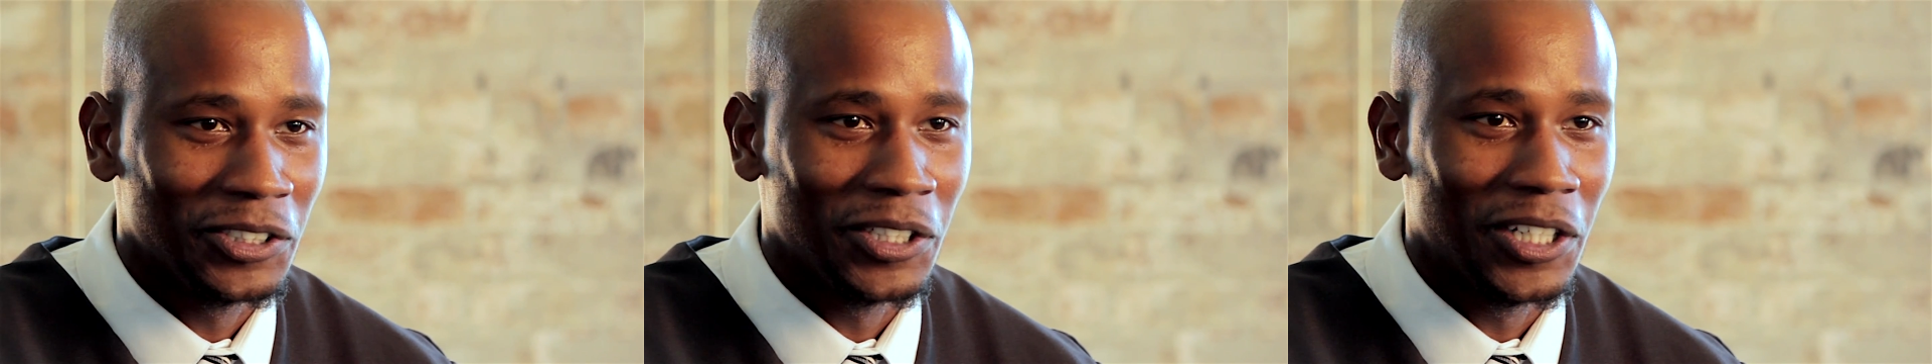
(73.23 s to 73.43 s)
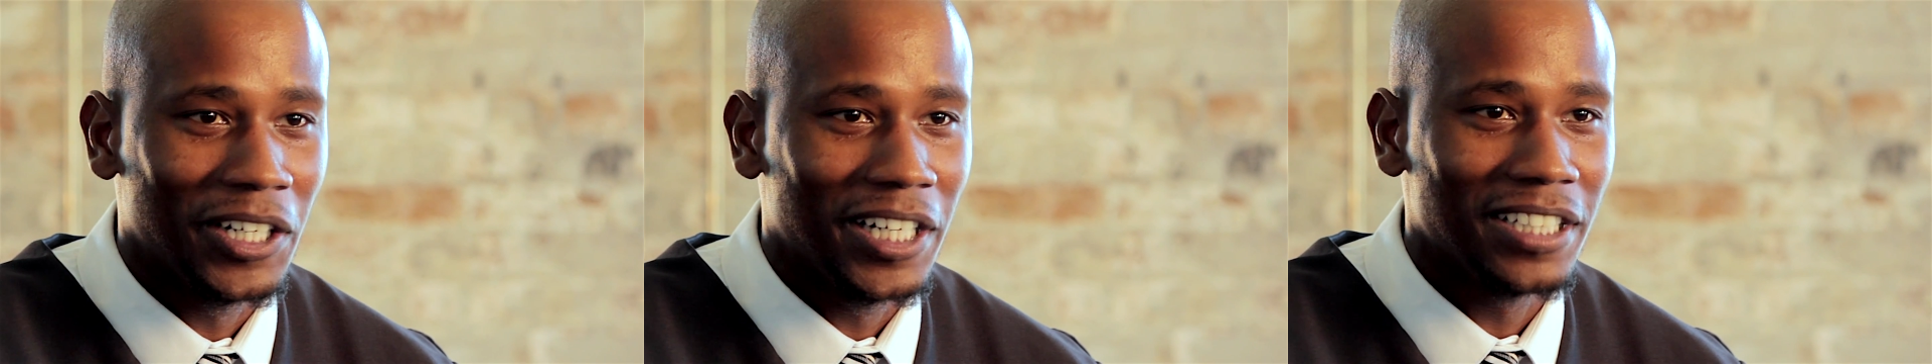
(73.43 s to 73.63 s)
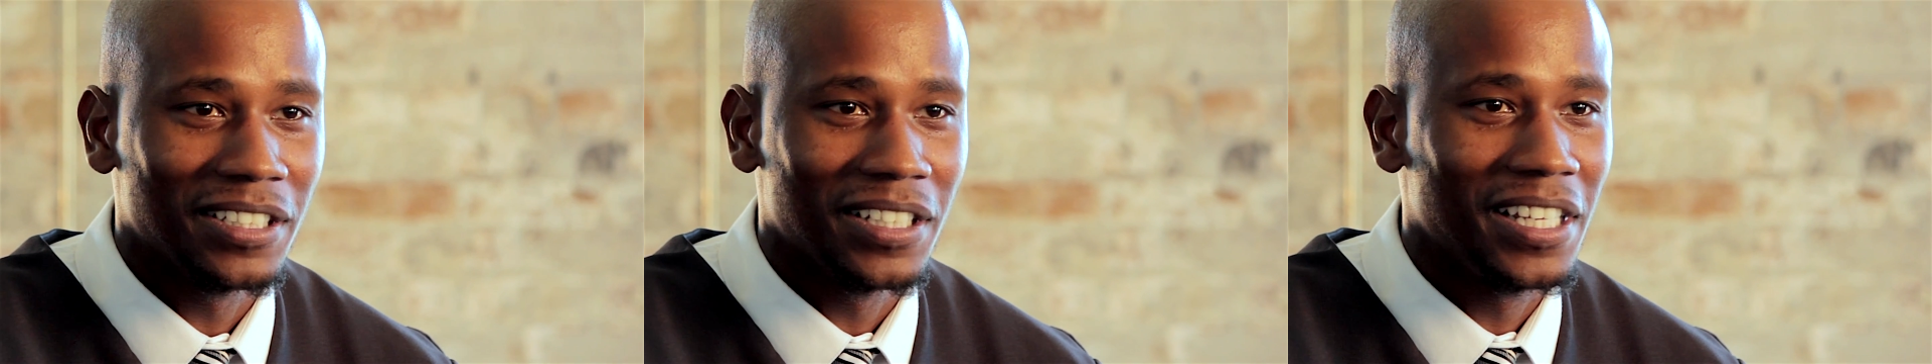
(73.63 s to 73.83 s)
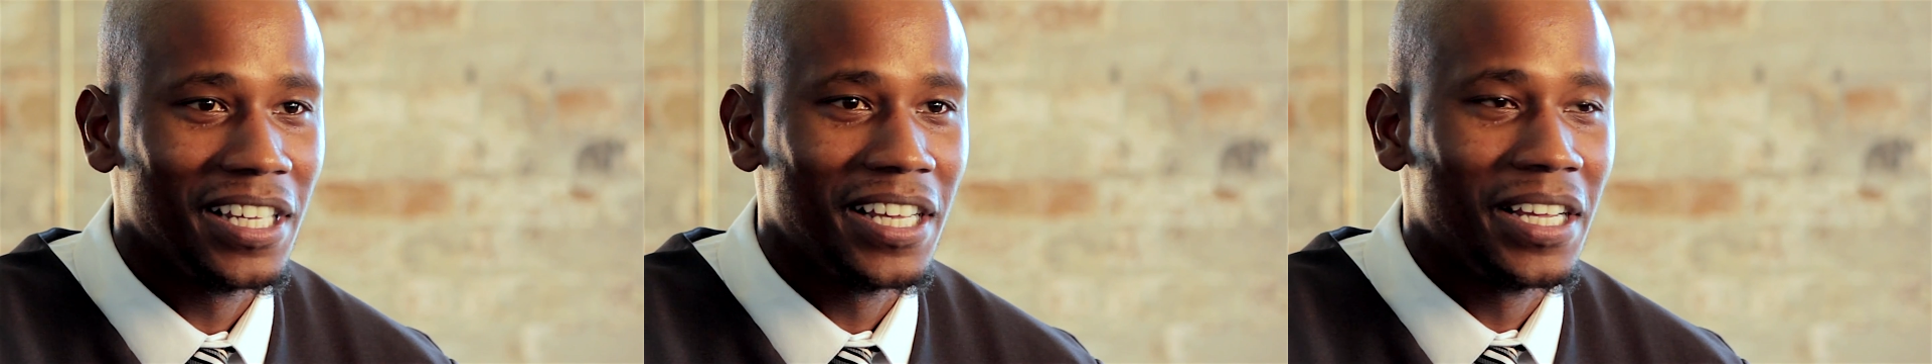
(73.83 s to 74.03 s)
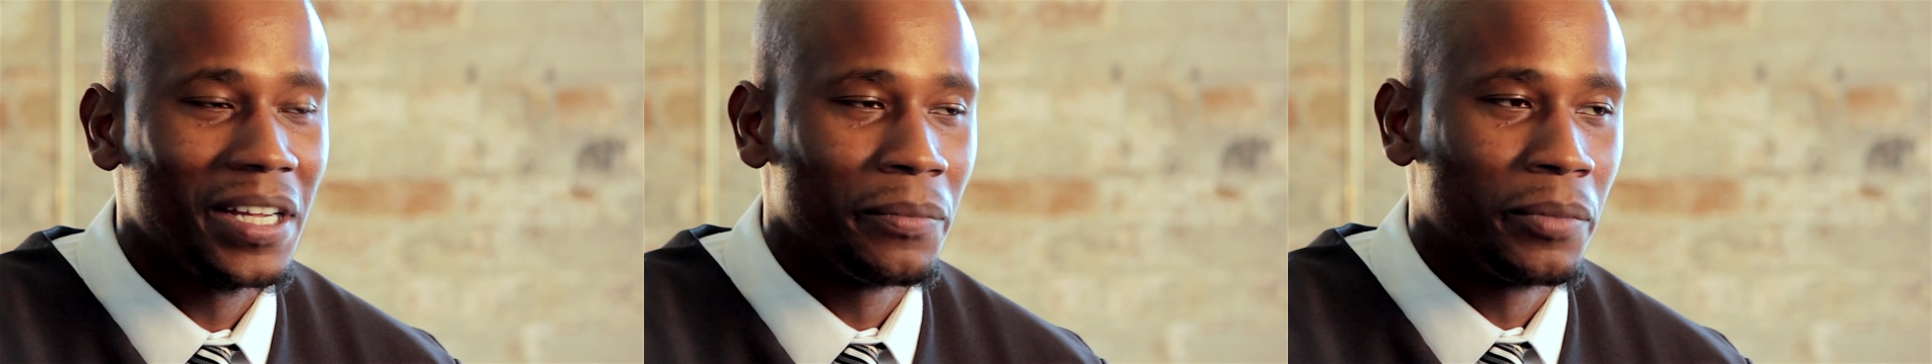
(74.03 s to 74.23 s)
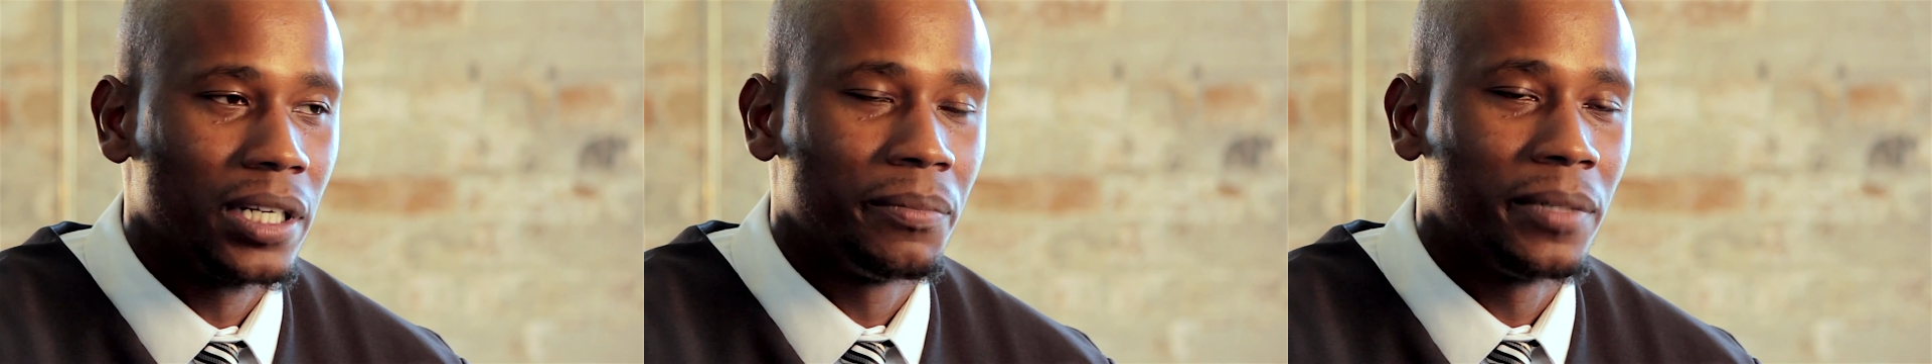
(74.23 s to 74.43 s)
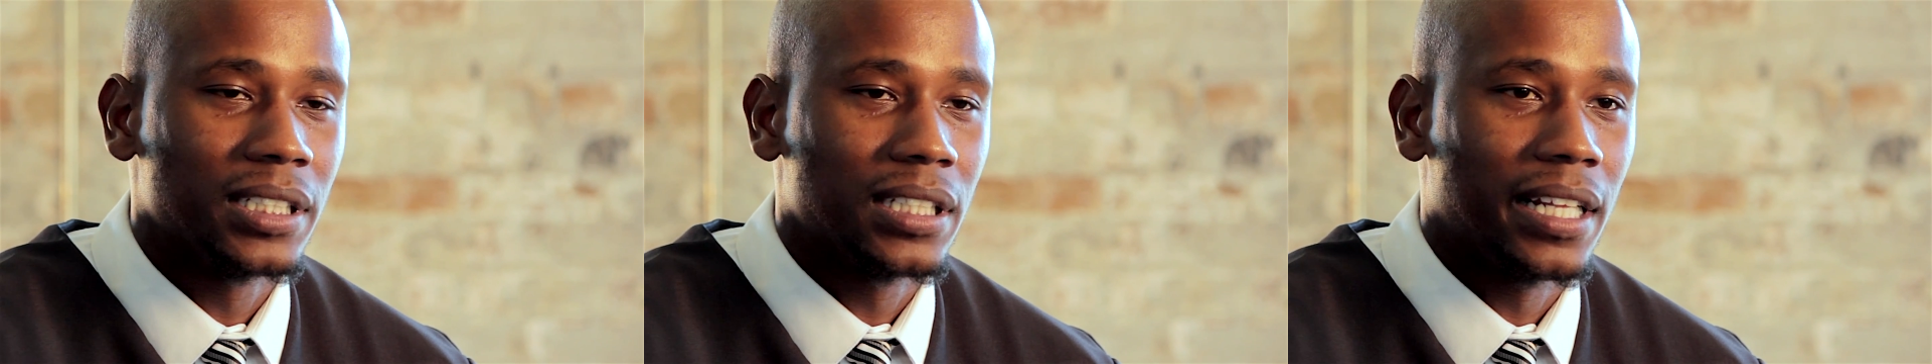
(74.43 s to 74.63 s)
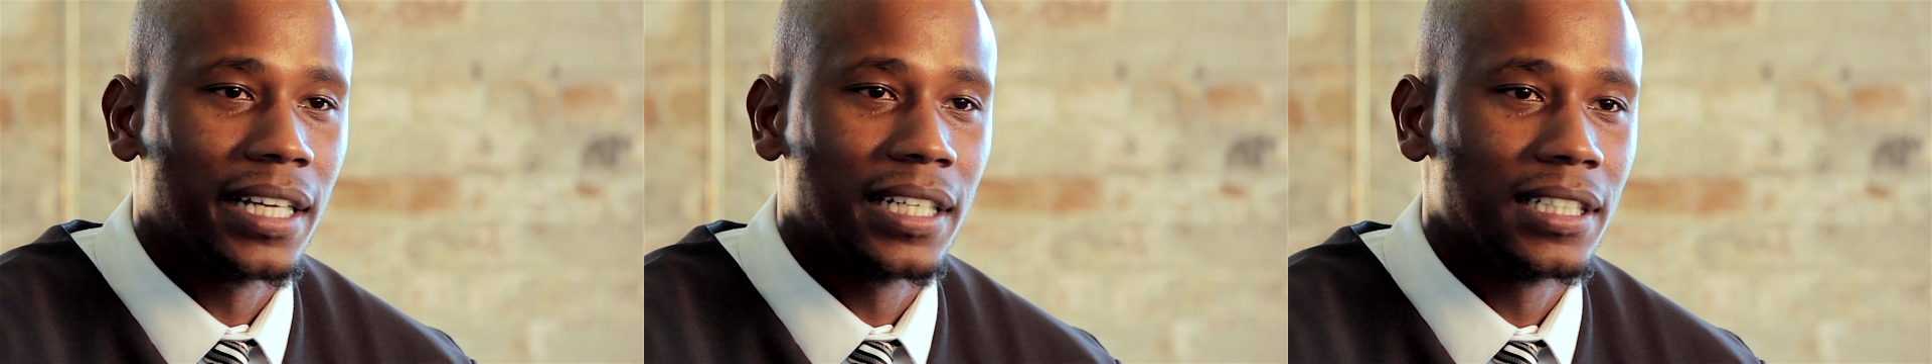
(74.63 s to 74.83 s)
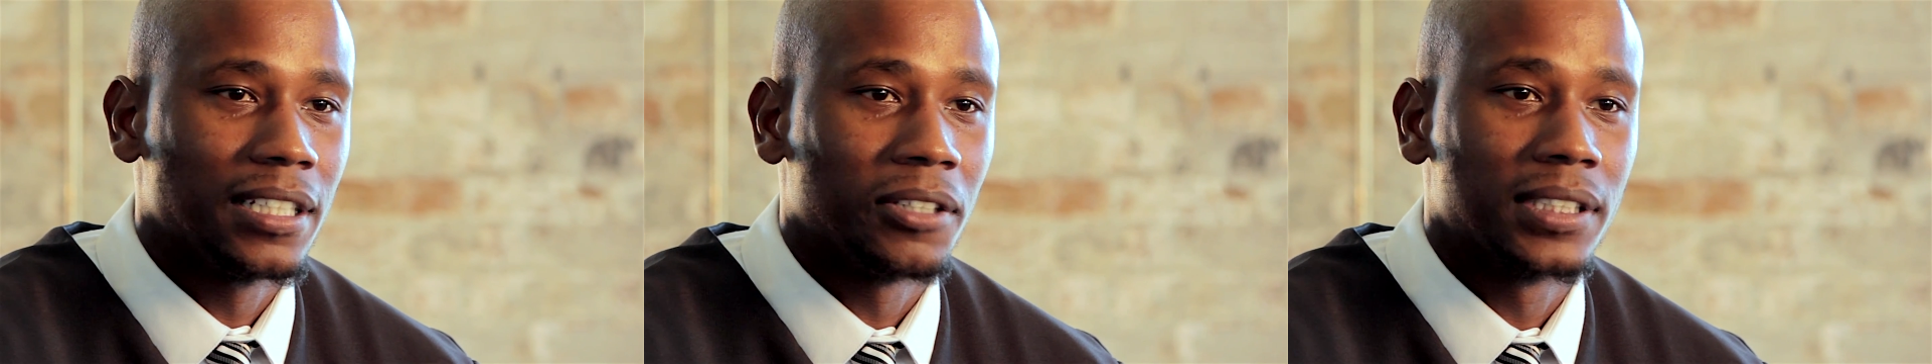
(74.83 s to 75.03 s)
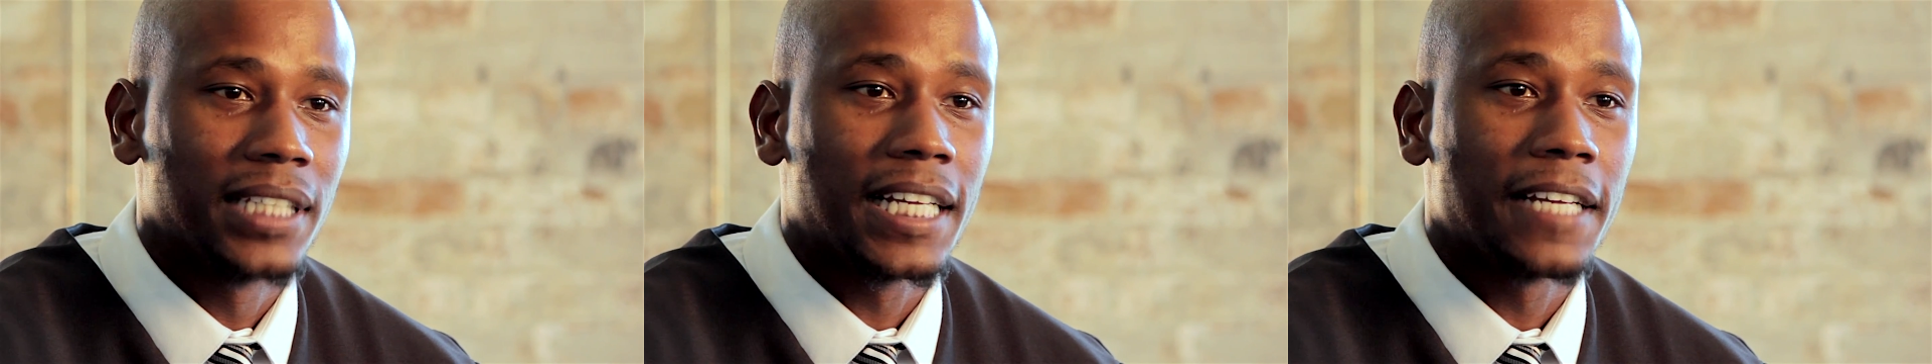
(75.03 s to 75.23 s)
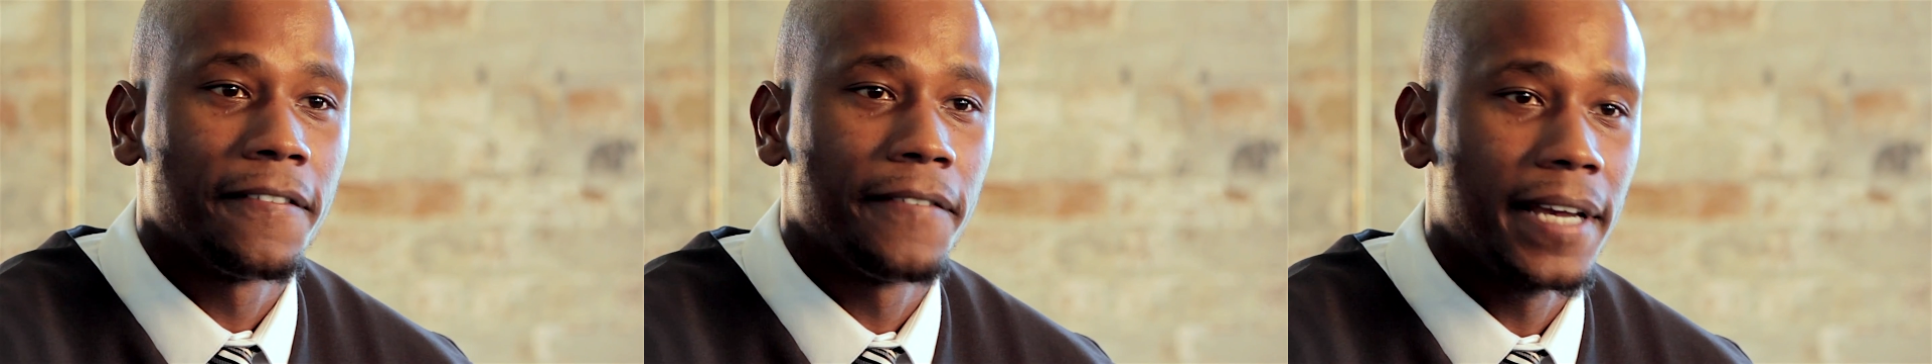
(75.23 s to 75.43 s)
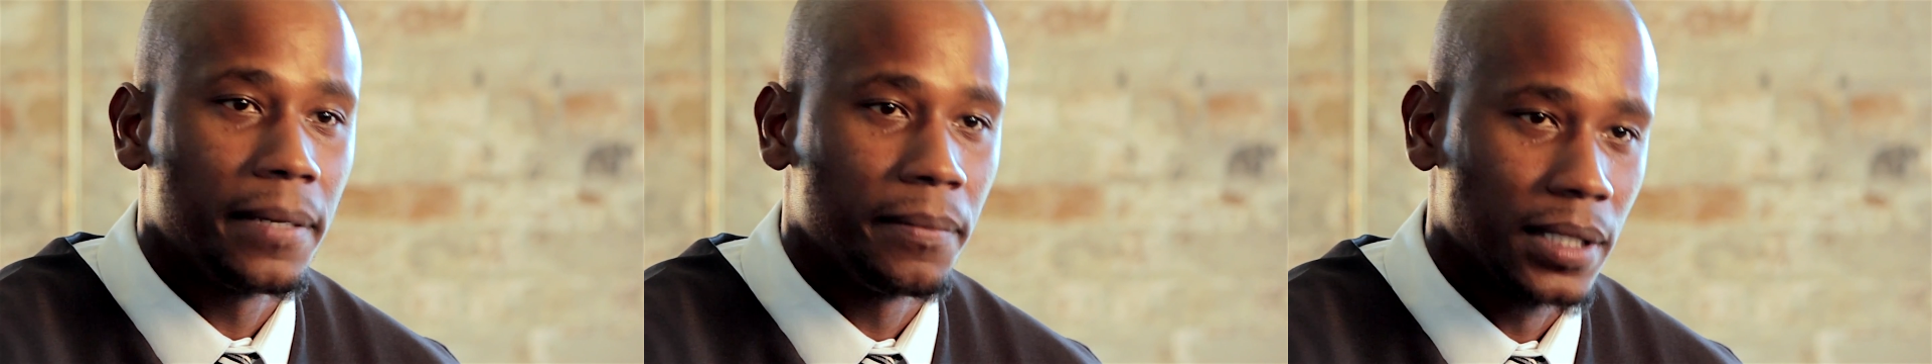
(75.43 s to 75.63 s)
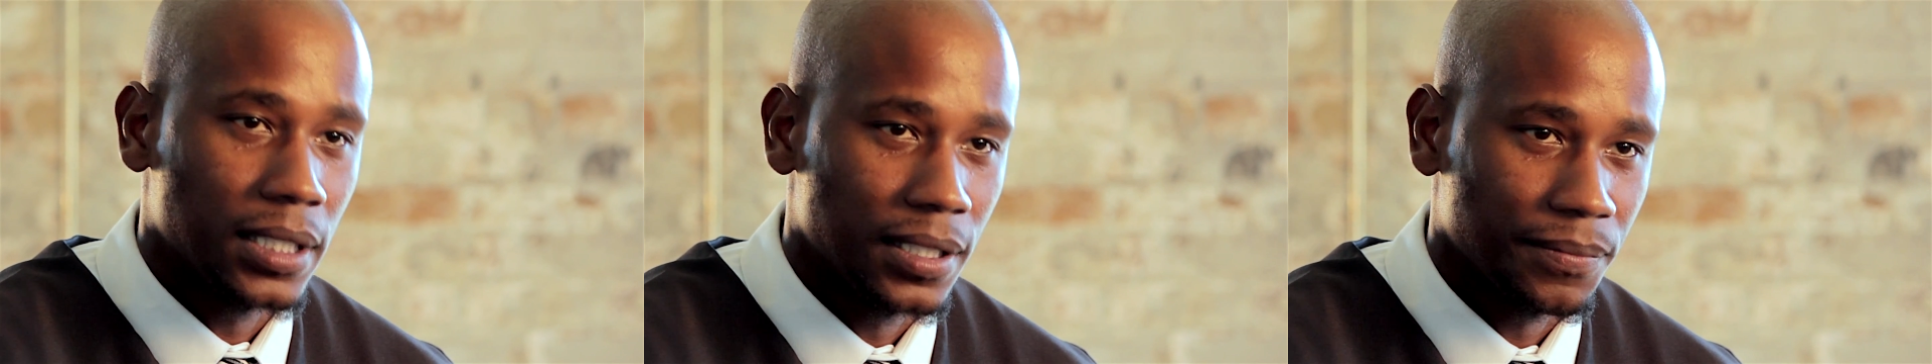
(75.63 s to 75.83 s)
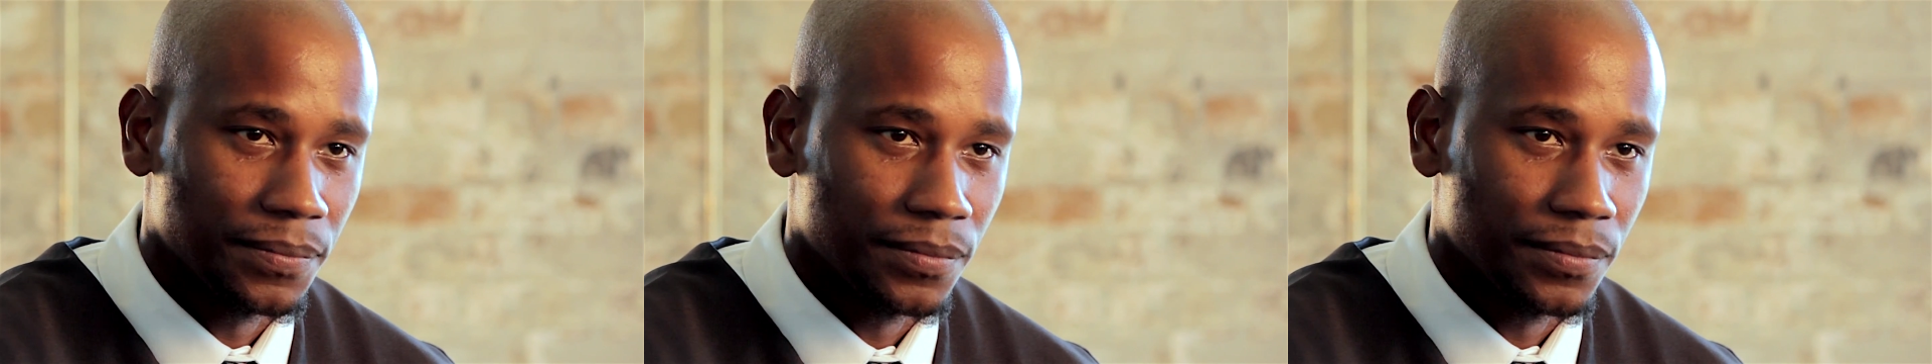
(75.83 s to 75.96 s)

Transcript: You know, they pretty much like your second family.